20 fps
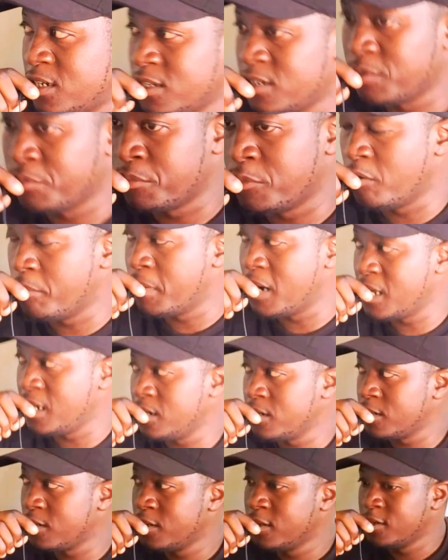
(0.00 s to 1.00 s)
mobile,
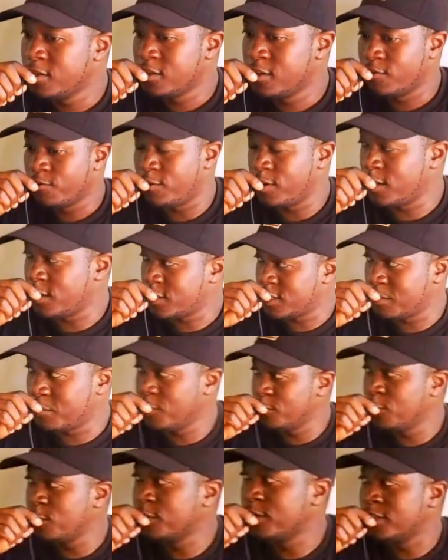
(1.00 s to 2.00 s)

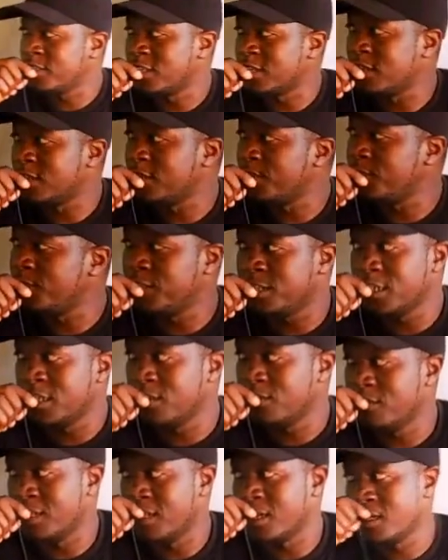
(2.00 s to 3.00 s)
flexible, naweza fit
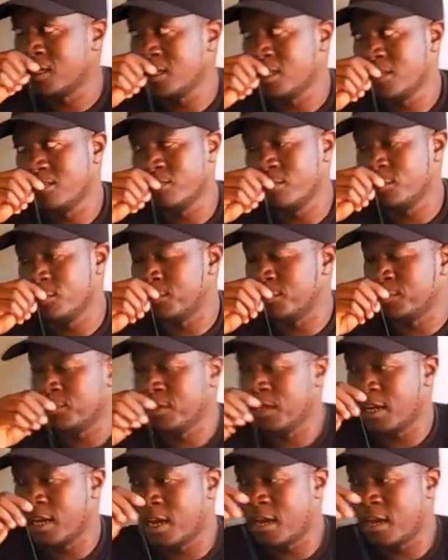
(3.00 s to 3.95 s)
anywhere hivyo tu. Yeah.